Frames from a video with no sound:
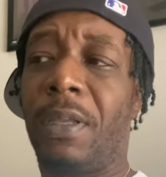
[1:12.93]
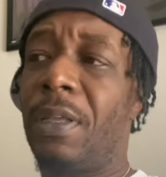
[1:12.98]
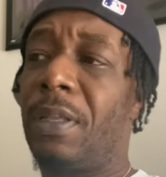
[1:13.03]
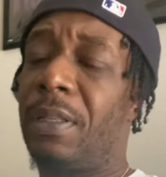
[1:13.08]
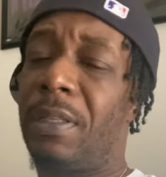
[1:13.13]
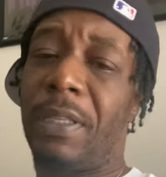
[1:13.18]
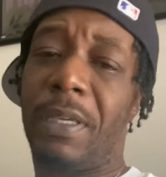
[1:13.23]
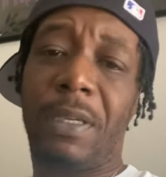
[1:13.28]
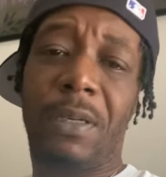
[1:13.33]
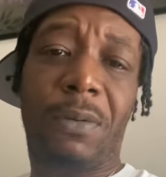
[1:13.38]

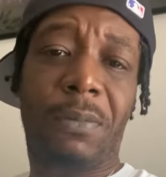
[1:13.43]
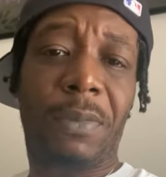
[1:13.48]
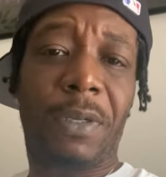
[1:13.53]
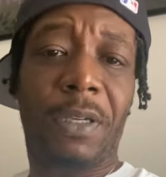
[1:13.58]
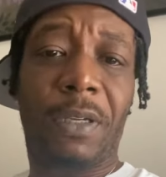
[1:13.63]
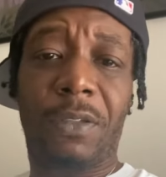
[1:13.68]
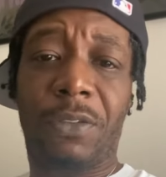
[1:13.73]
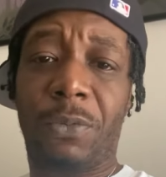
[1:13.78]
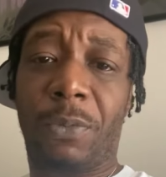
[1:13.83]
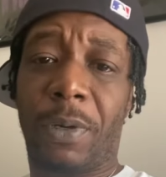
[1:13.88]
Leave them
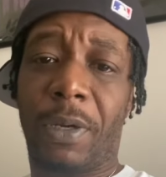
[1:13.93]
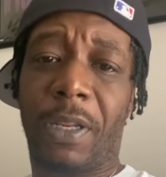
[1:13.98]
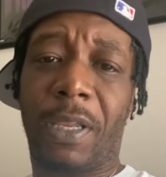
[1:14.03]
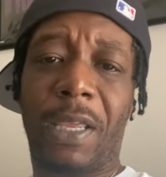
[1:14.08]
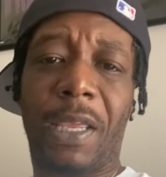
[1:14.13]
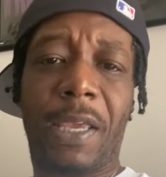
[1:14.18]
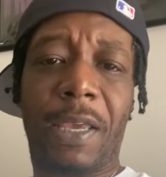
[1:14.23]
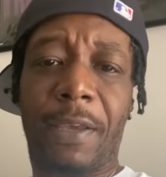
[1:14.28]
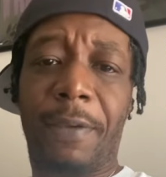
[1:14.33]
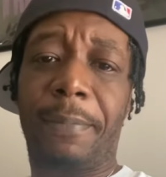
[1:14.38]
niggas where they
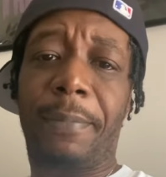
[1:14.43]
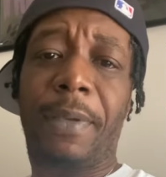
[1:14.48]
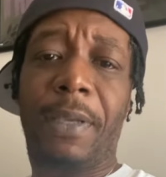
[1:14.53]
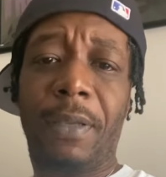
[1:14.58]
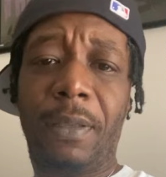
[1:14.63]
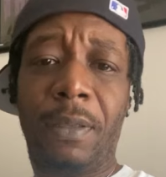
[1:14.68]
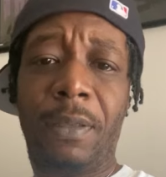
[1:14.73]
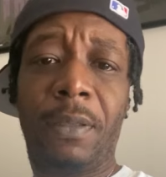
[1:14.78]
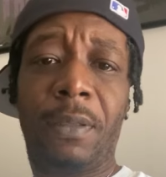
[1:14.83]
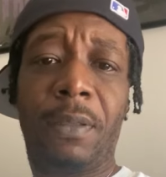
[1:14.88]
at,
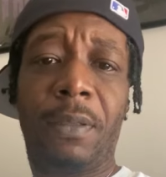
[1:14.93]
man.